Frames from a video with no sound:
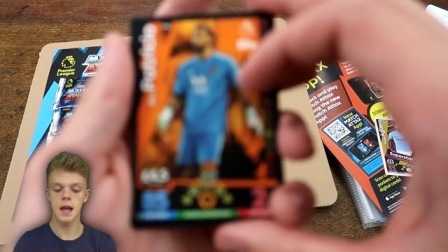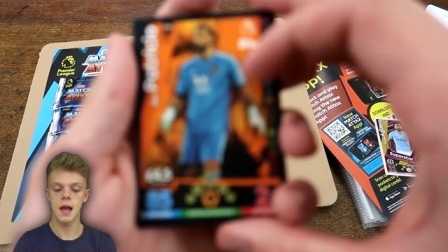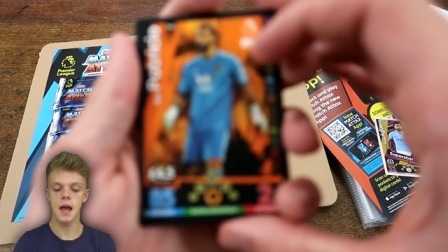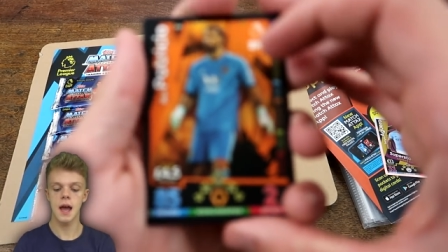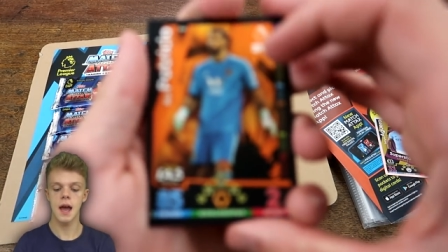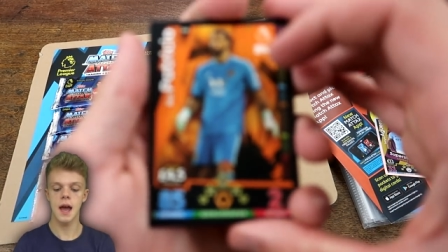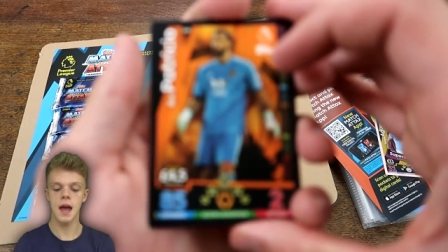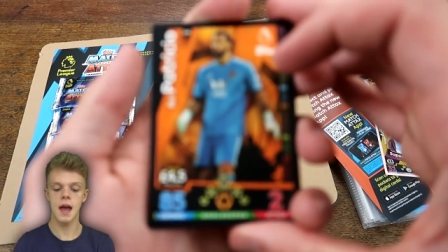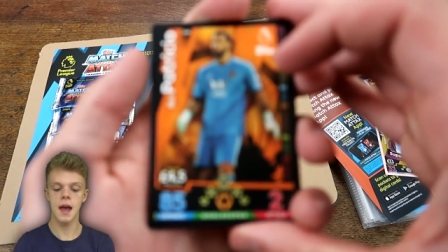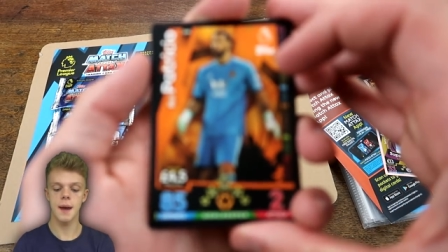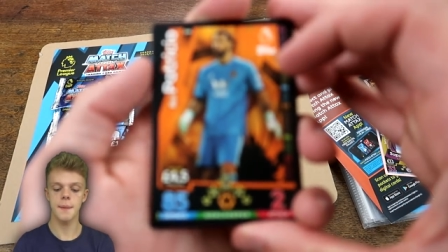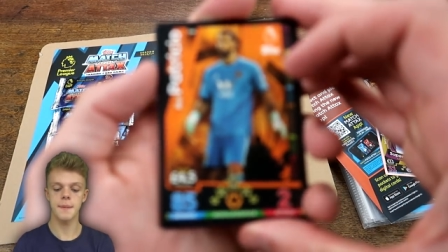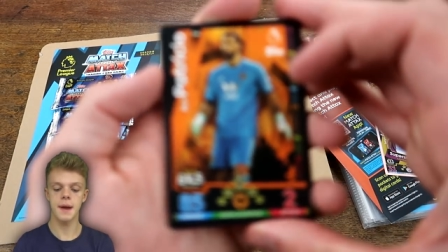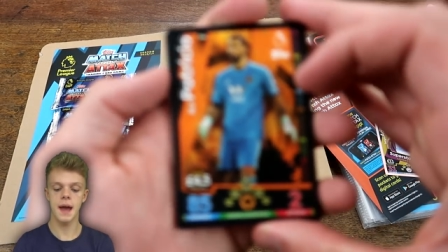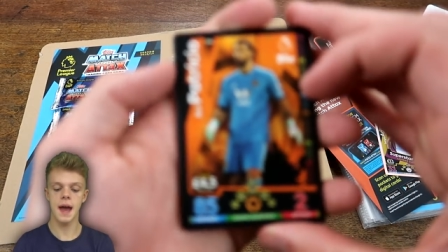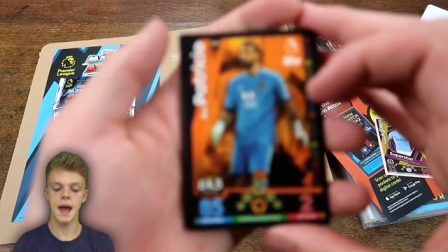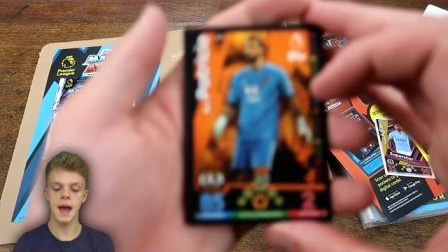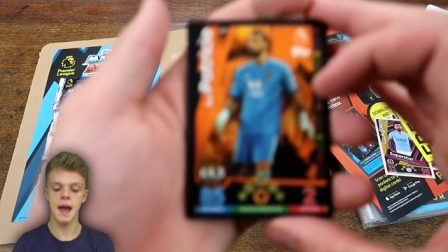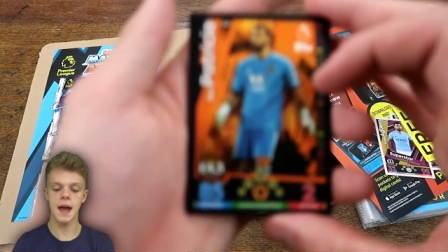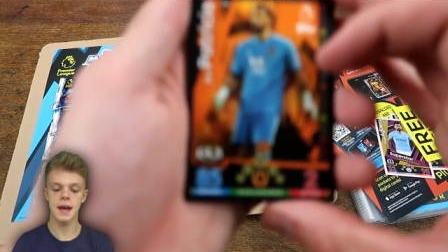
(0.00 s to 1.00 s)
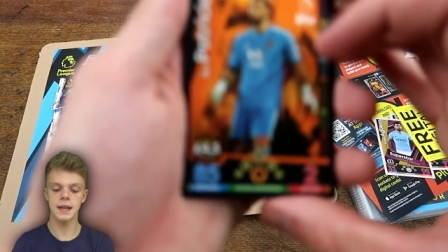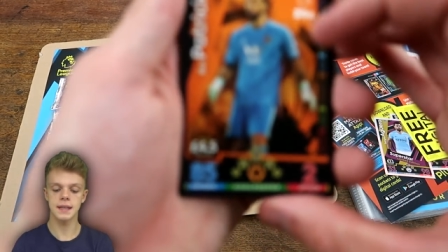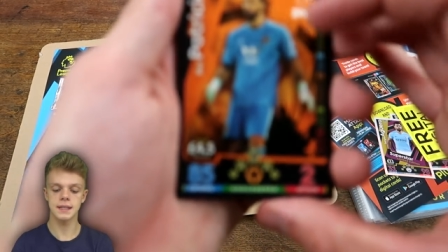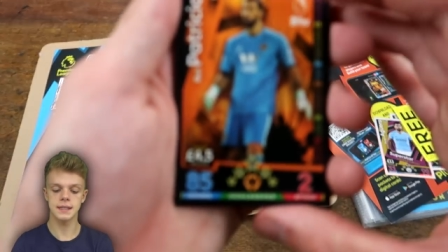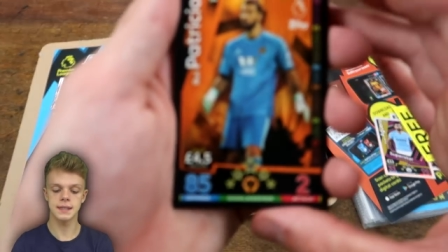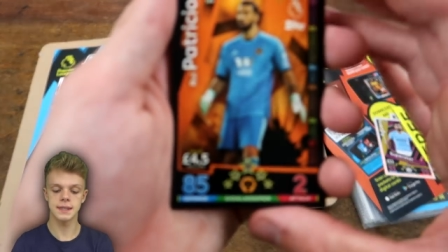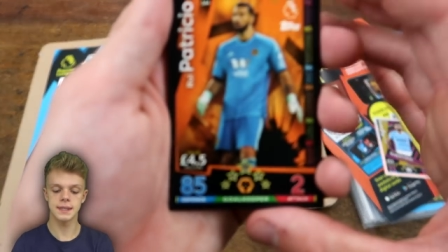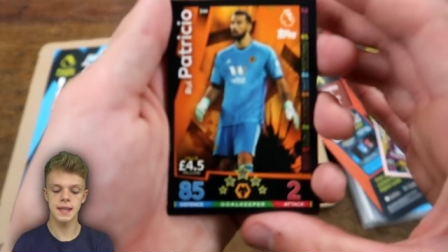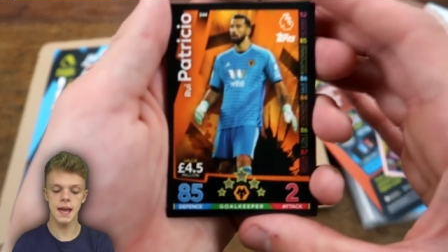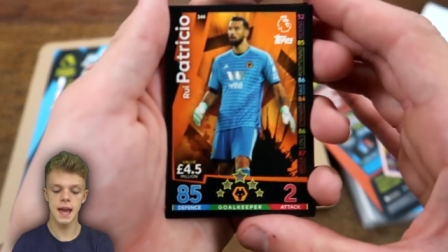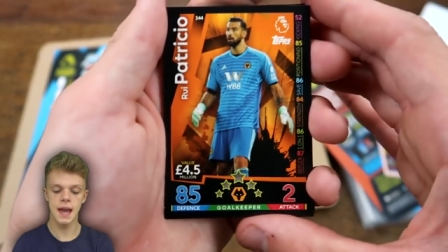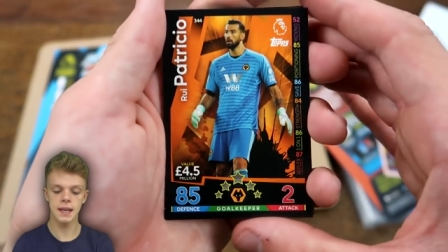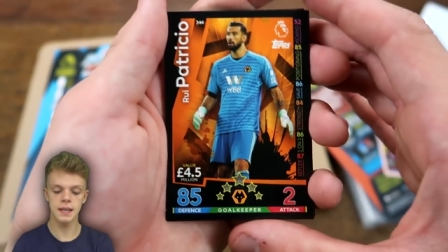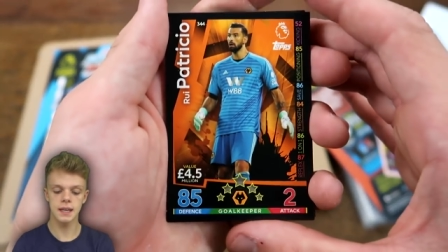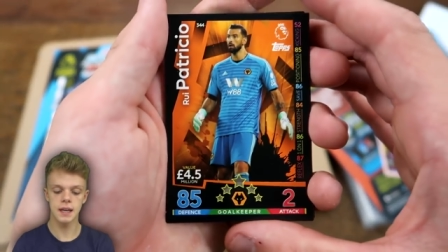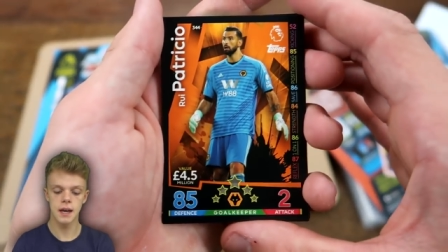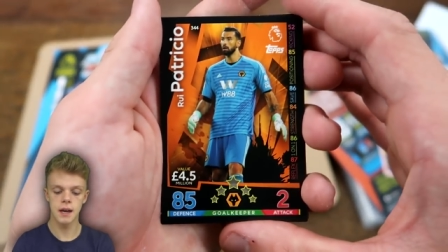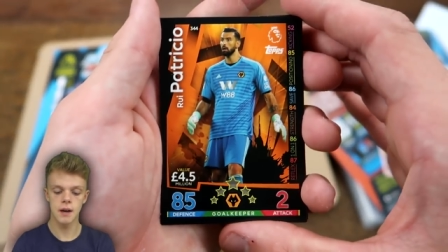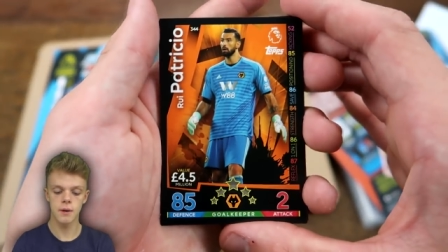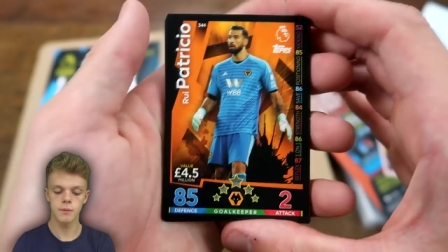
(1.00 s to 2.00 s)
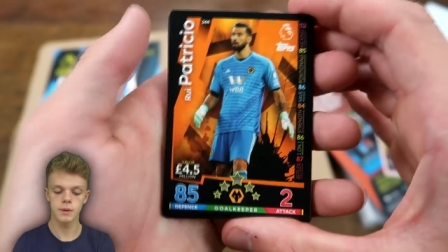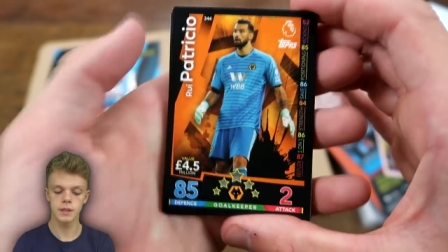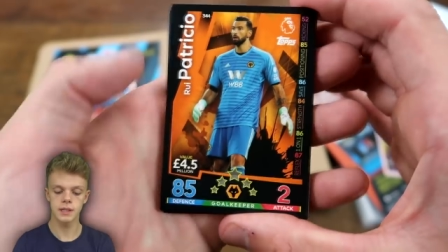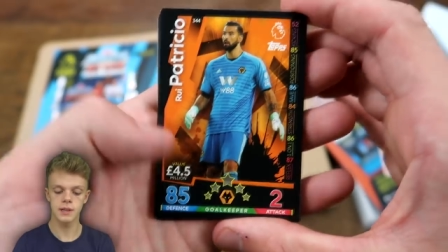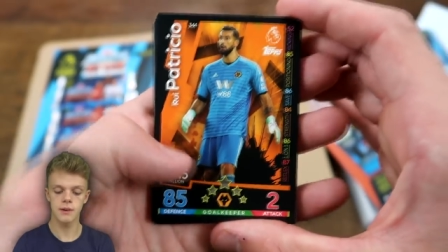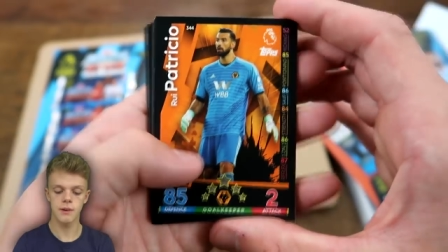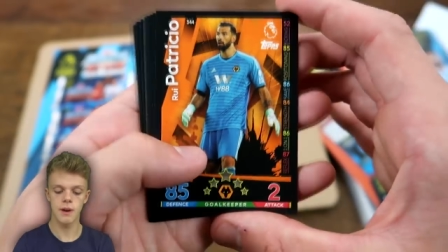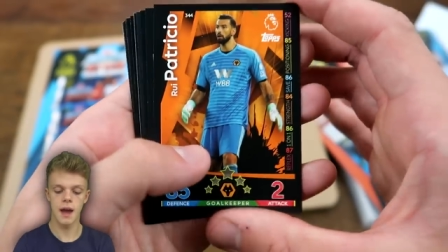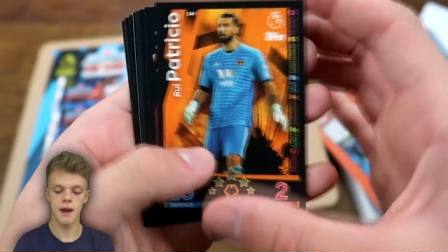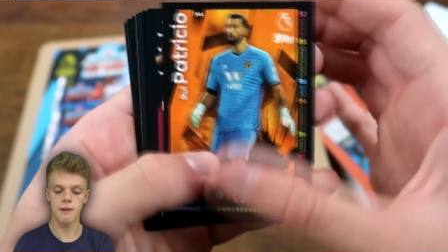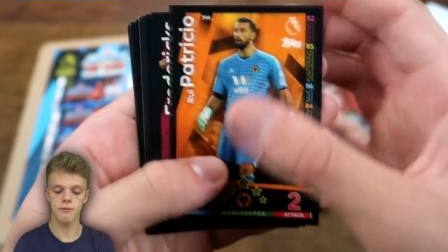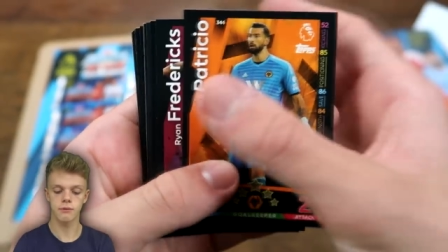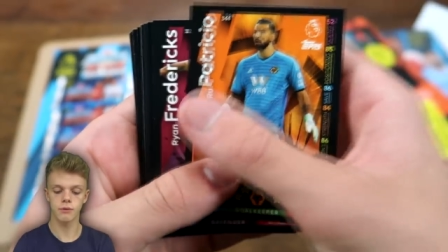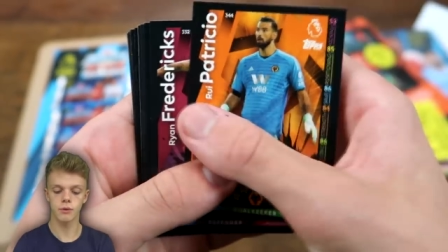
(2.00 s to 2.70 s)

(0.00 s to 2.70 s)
Um, and then we do have